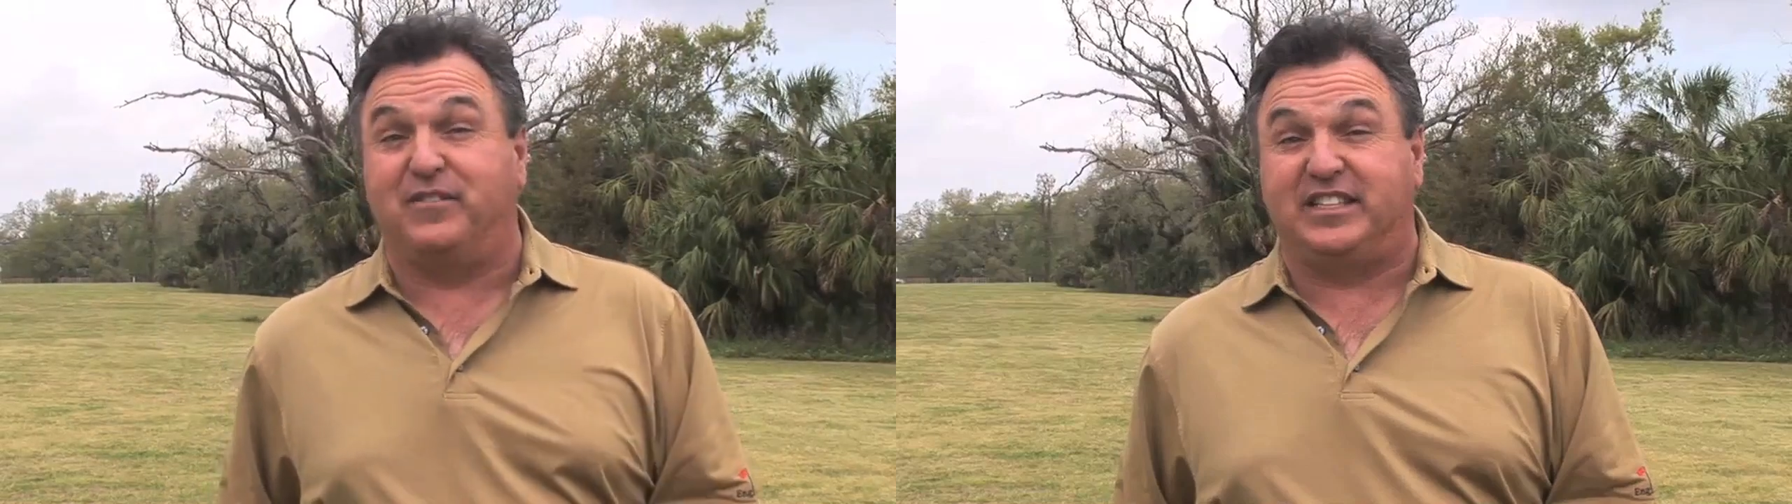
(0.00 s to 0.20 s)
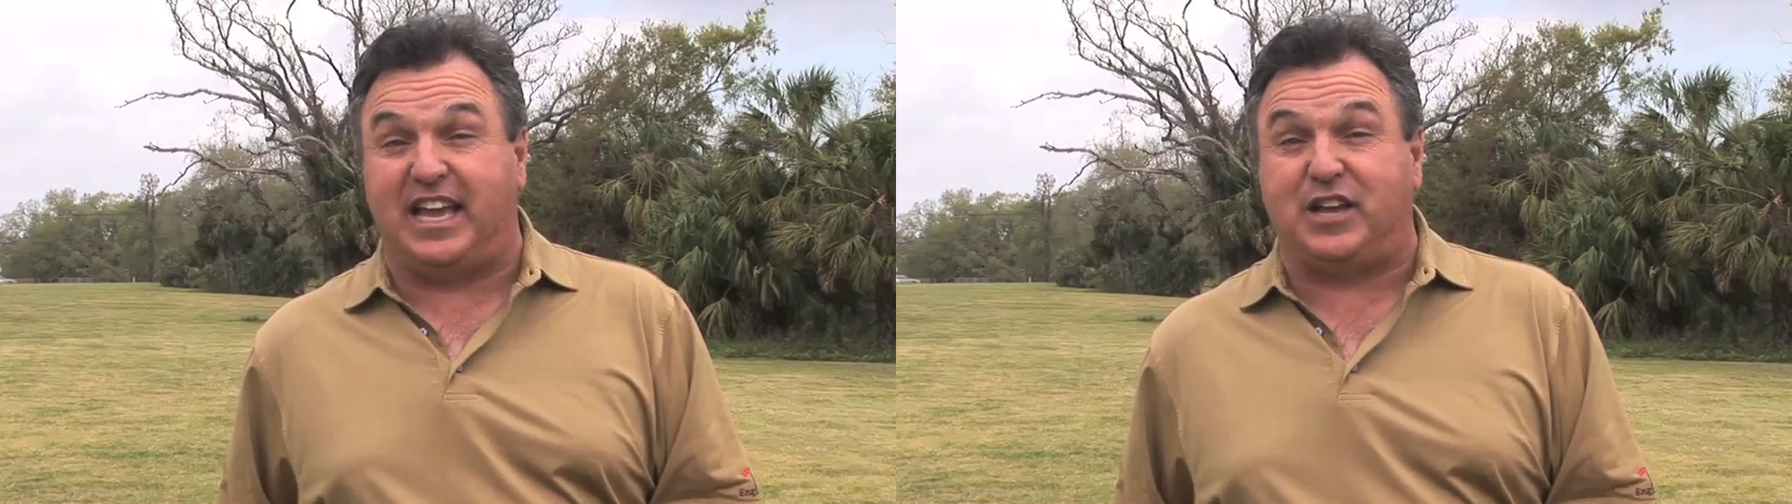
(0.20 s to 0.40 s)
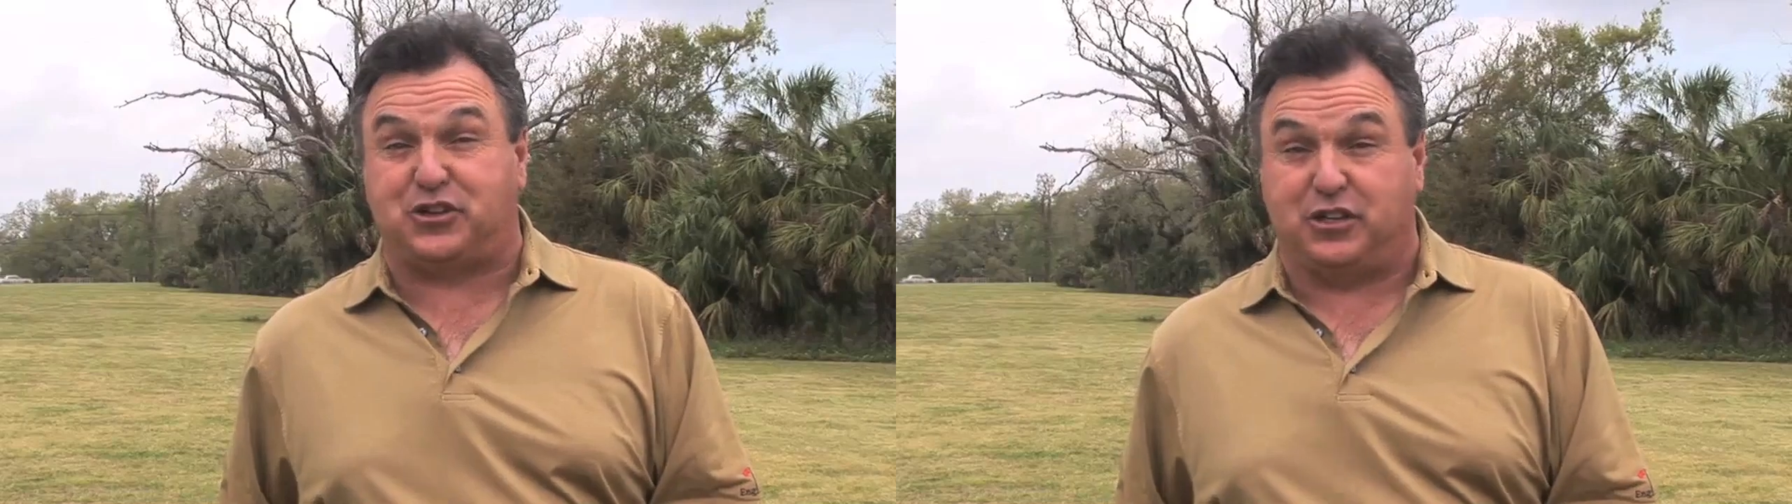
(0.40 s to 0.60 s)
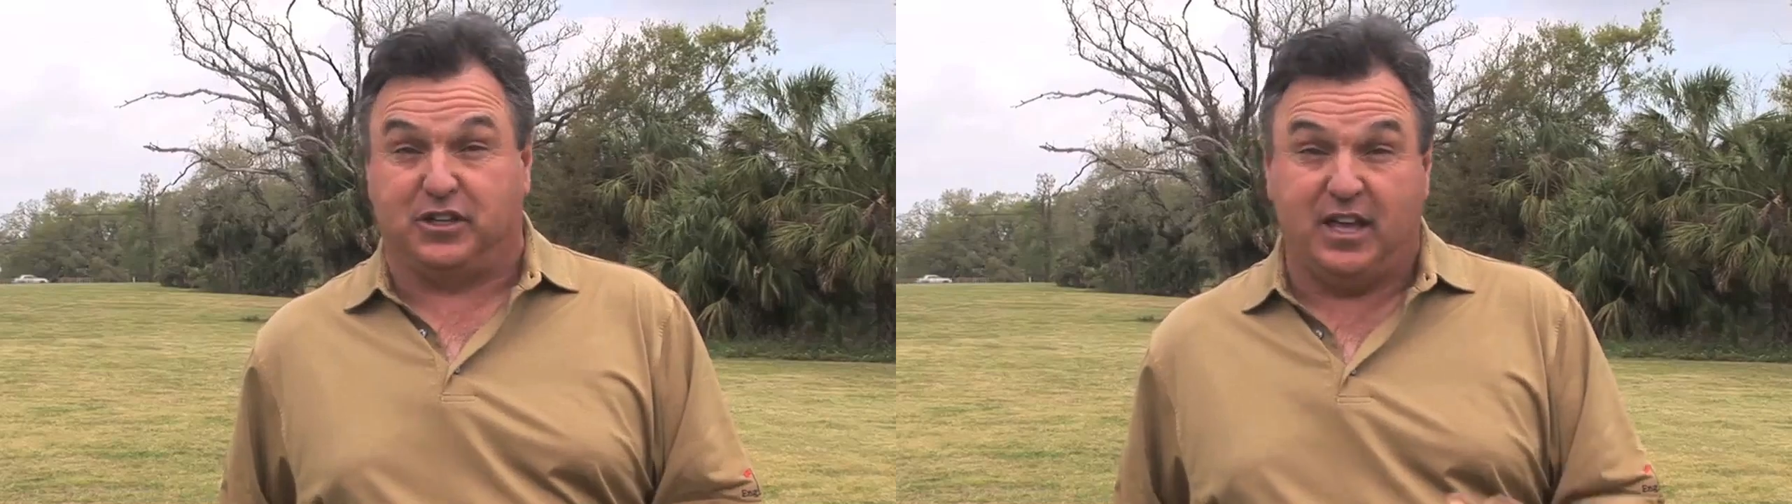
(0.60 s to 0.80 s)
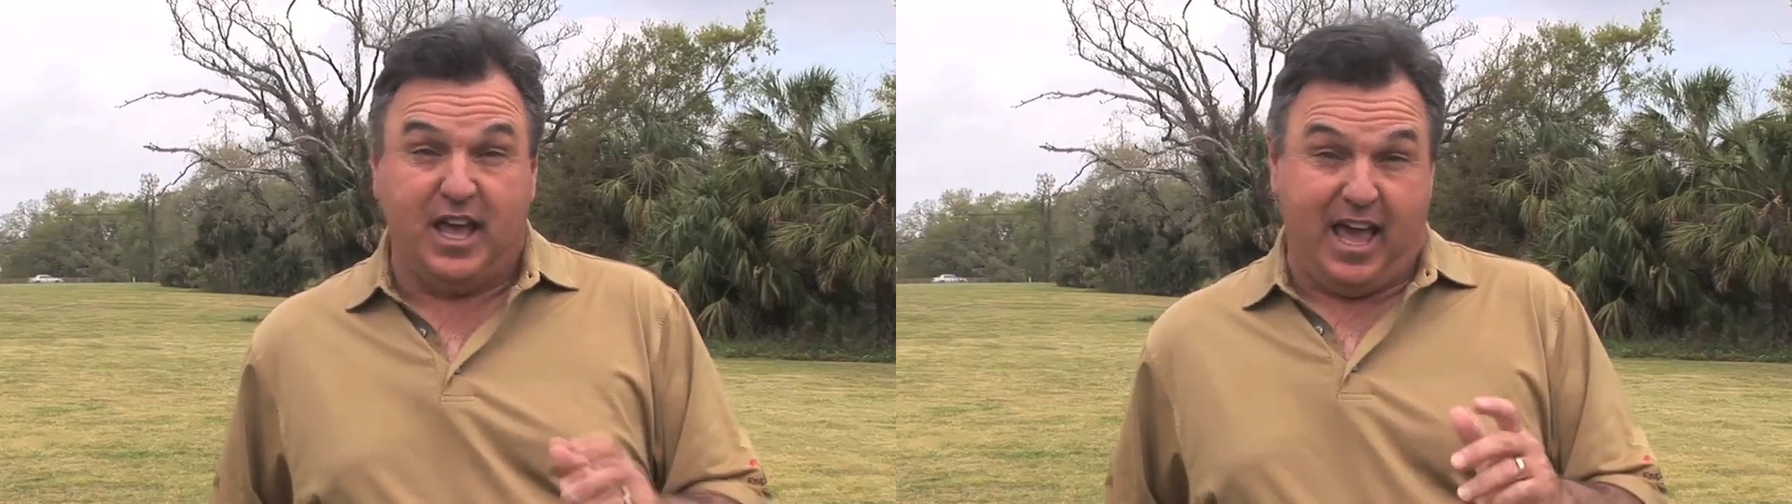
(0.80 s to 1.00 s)

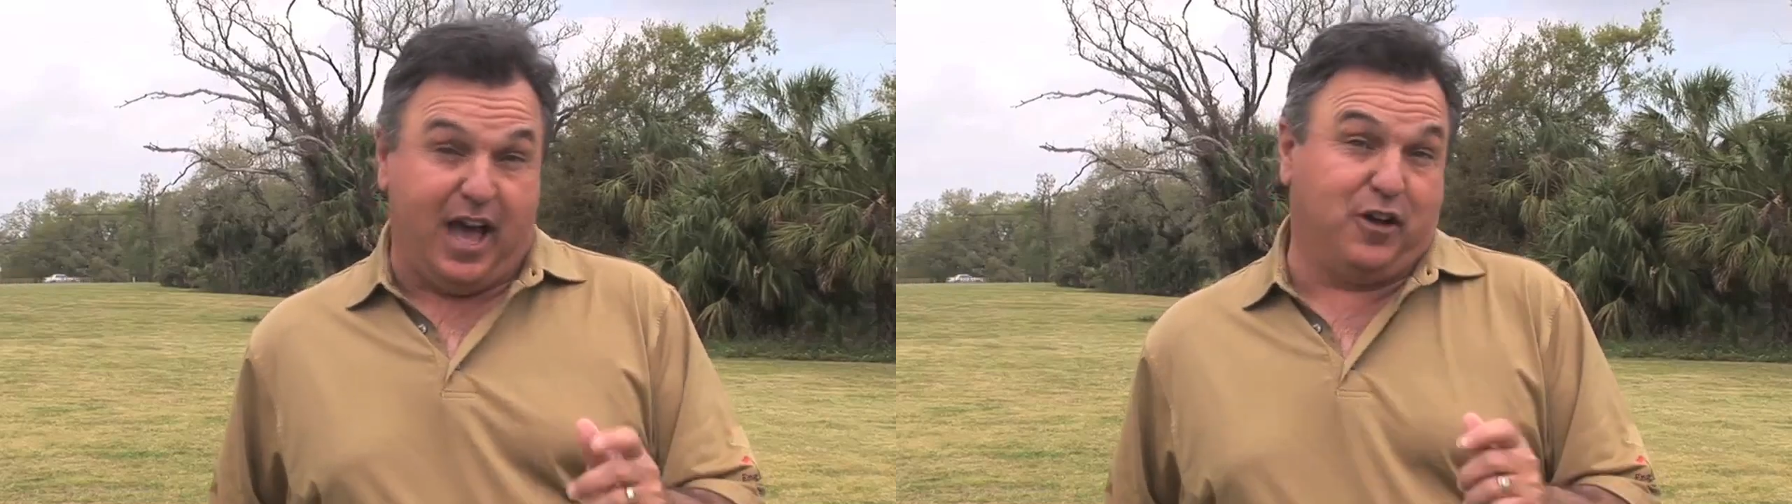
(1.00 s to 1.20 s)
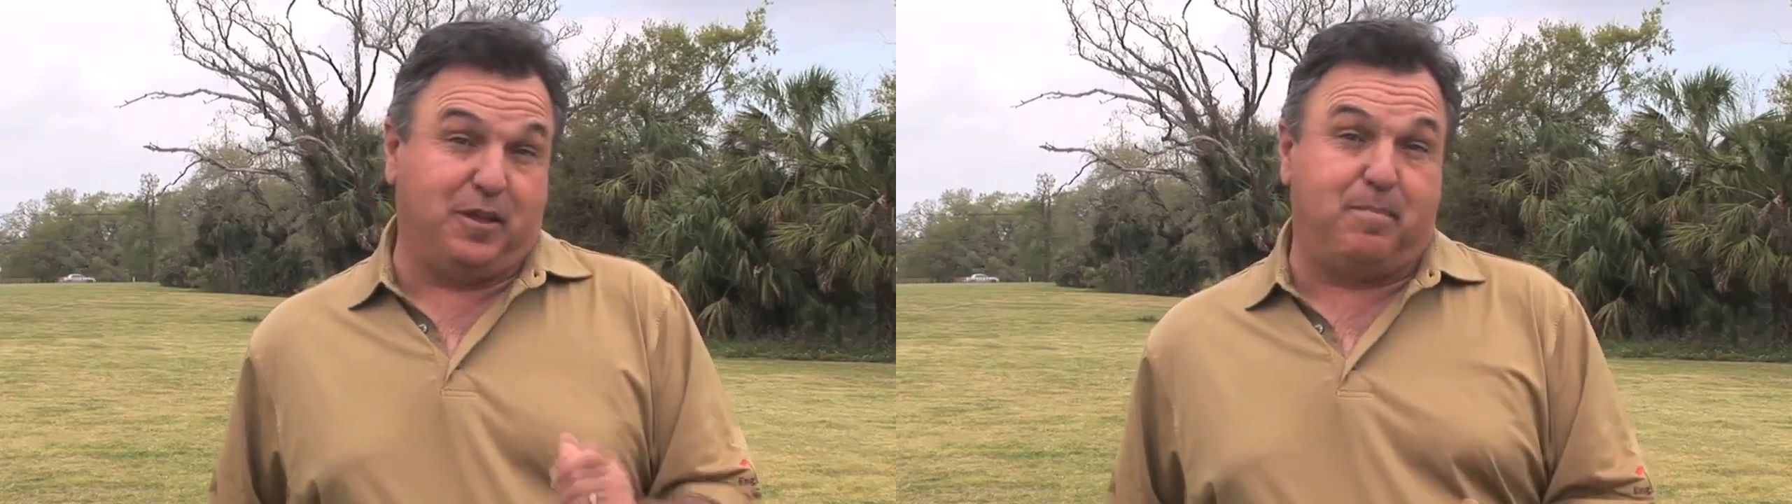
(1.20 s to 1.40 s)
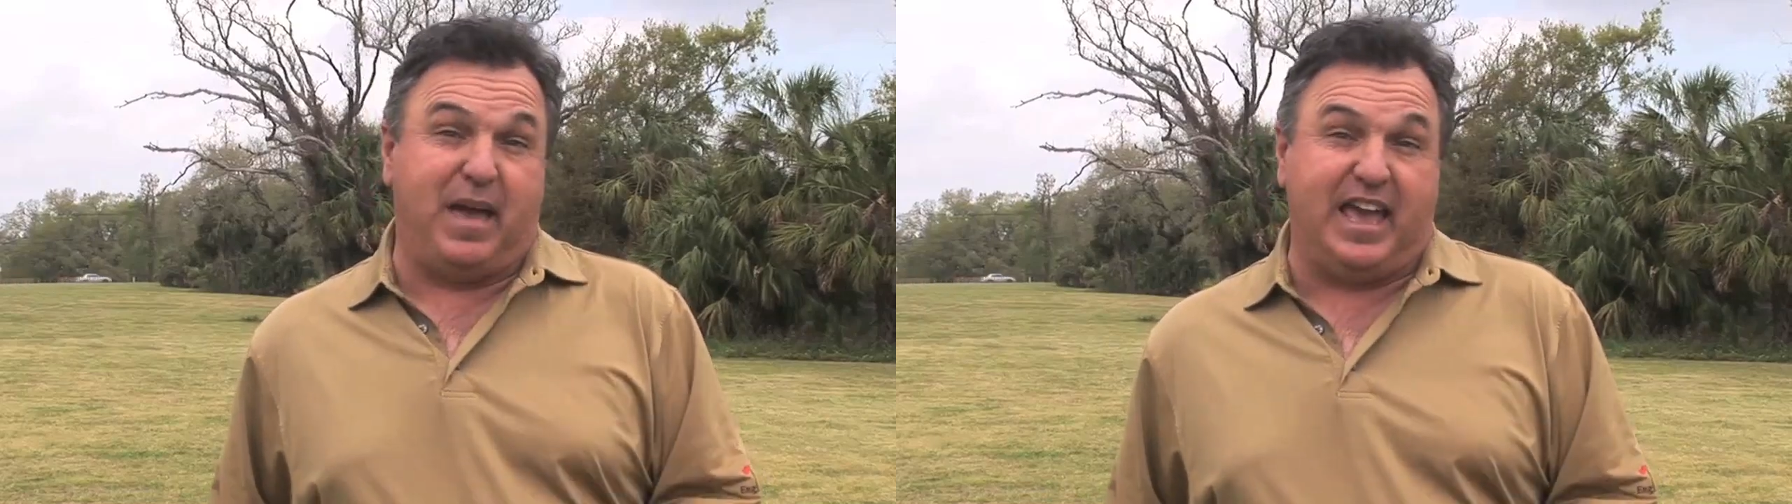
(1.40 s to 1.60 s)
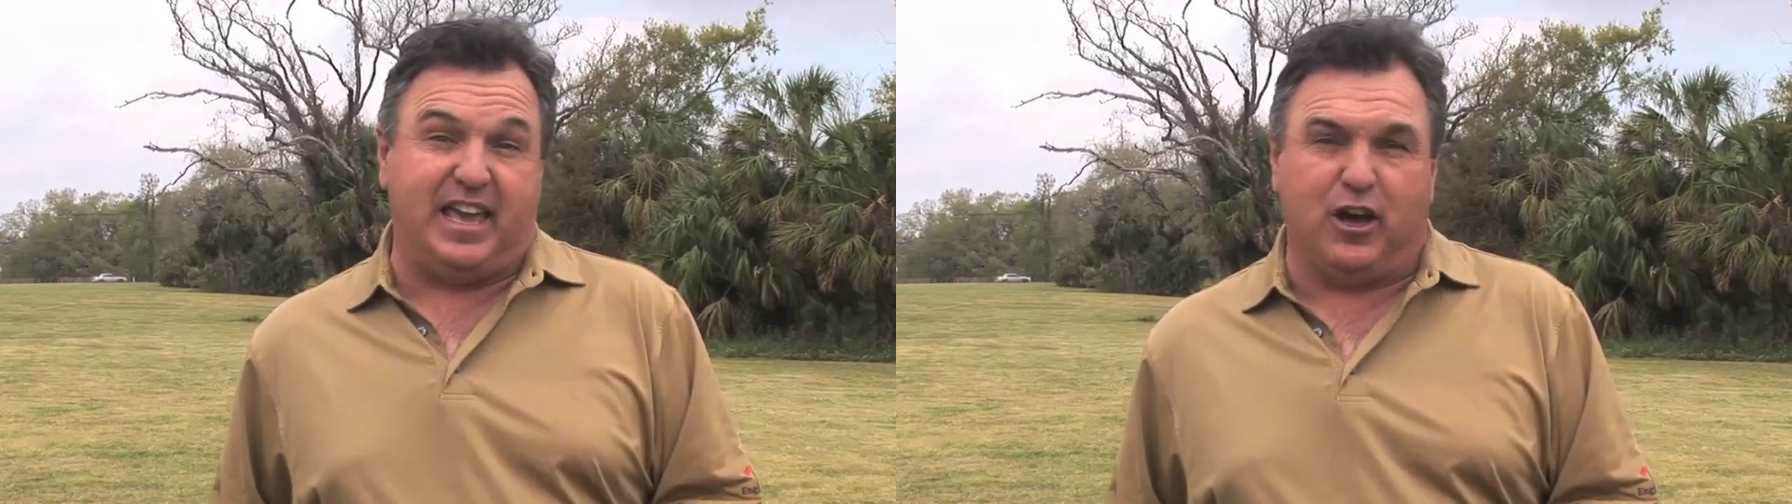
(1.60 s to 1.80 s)
Invitational held at Bay